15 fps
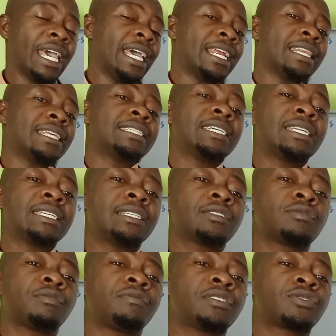And at the
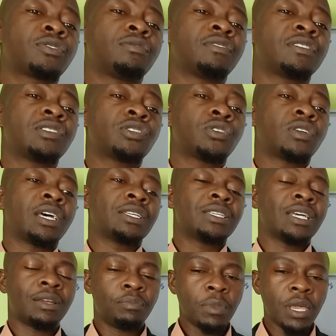genesis of this conversation, I
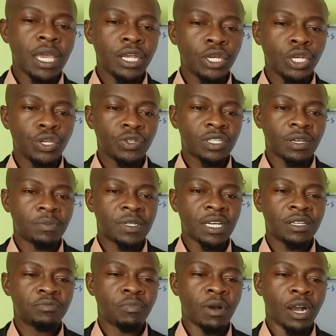said, me and you
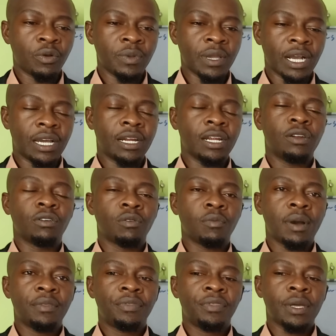sometimes back, we agreed on
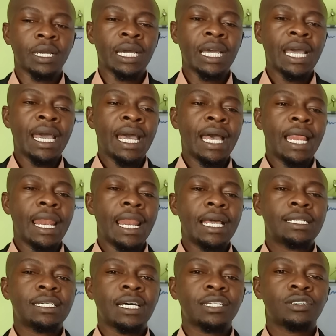one thing.
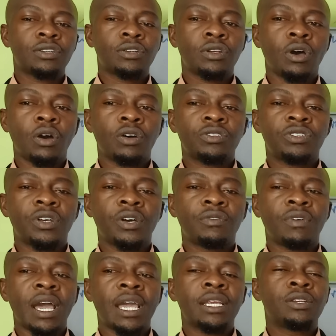Let us not
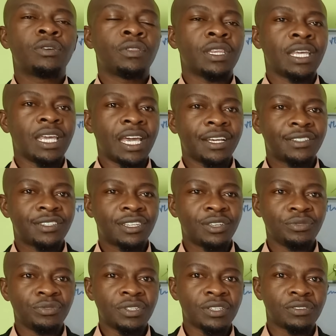ride on the
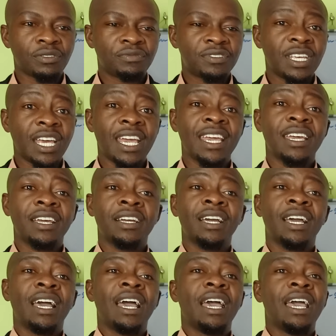excuses of saying,
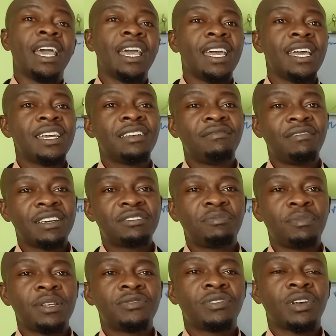hey,
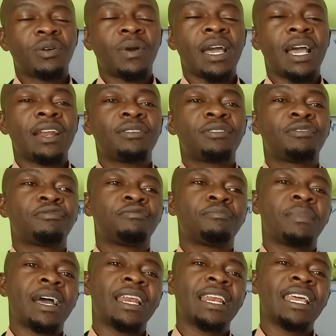investments require a lot of
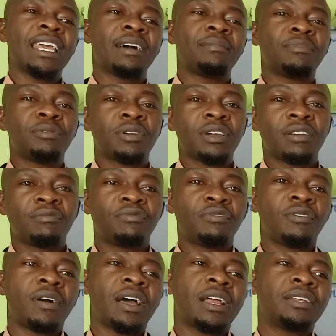money. I'm looking
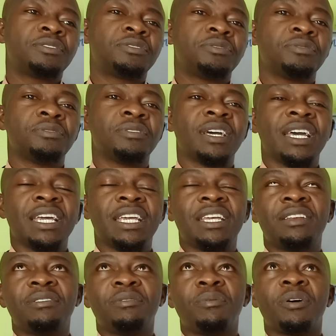forward to, you
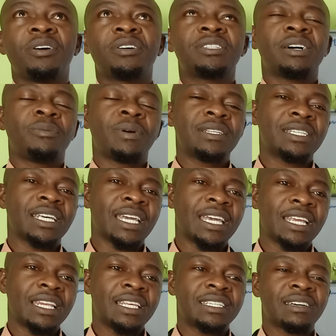know what, once I
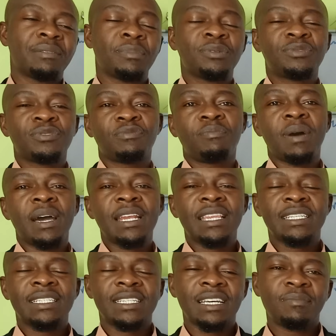get this amount of money,
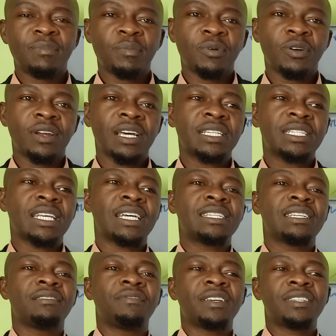there's a time I'm going to start
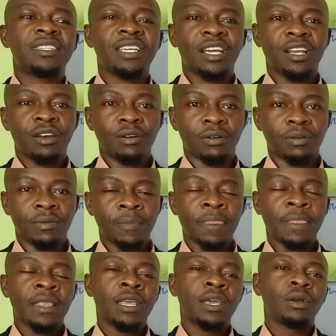investing. No,
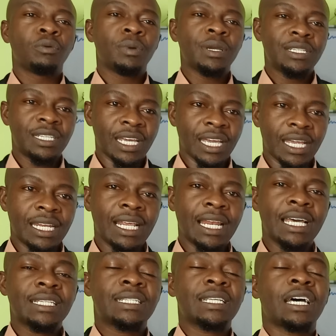we said
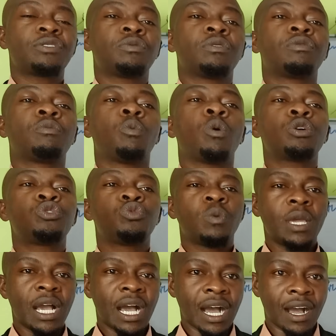let's start with what
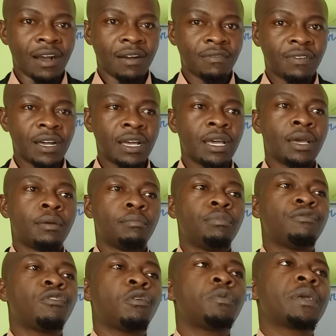we have
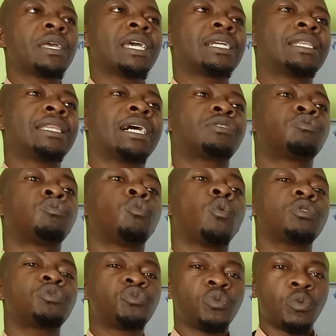before we get that
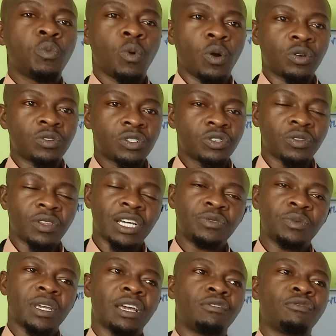what we want, so that
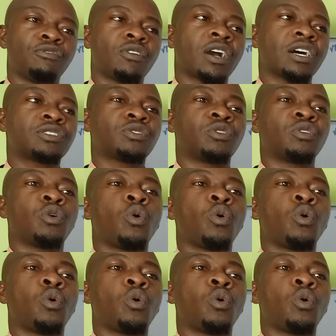we can focus on